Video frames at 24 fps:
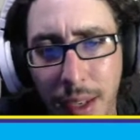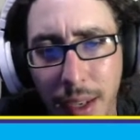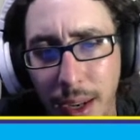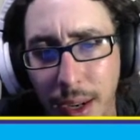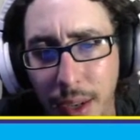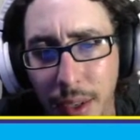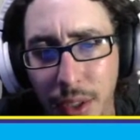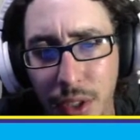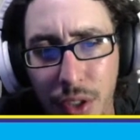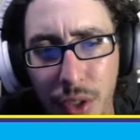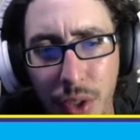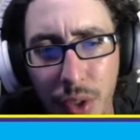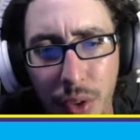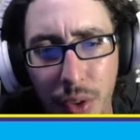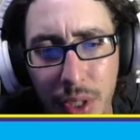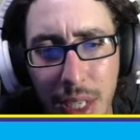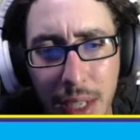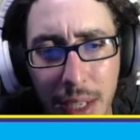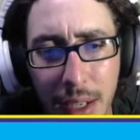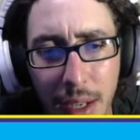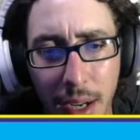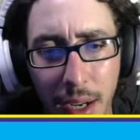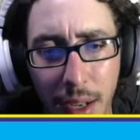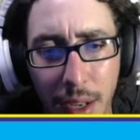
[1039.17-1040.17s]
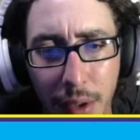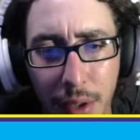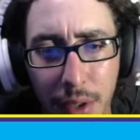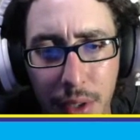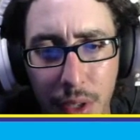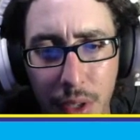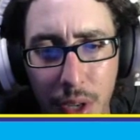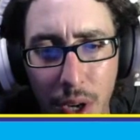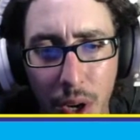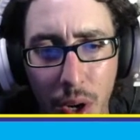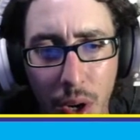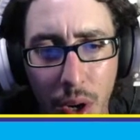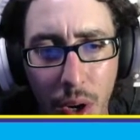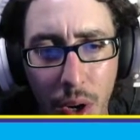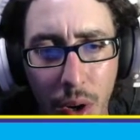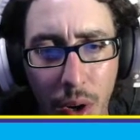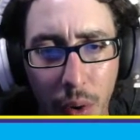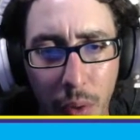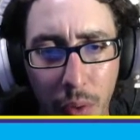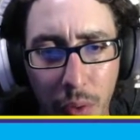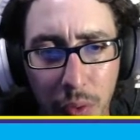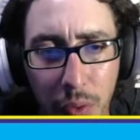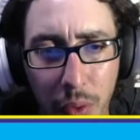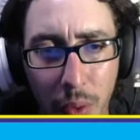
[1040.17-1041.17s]
It's $13
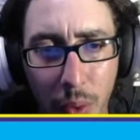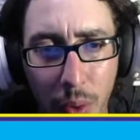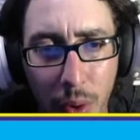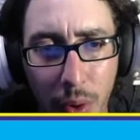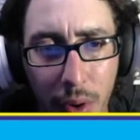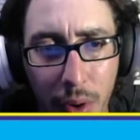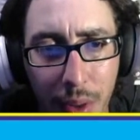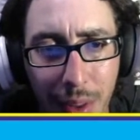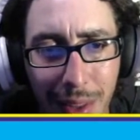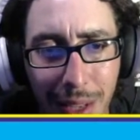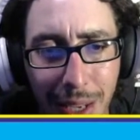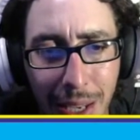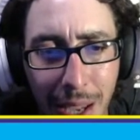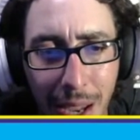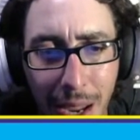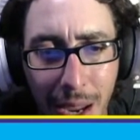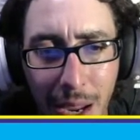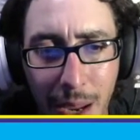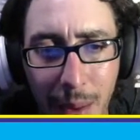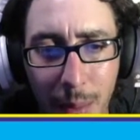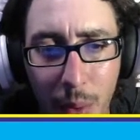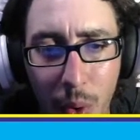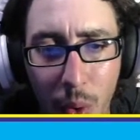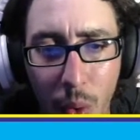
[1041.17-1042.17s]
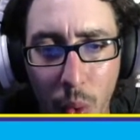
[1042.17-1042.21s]
for the game,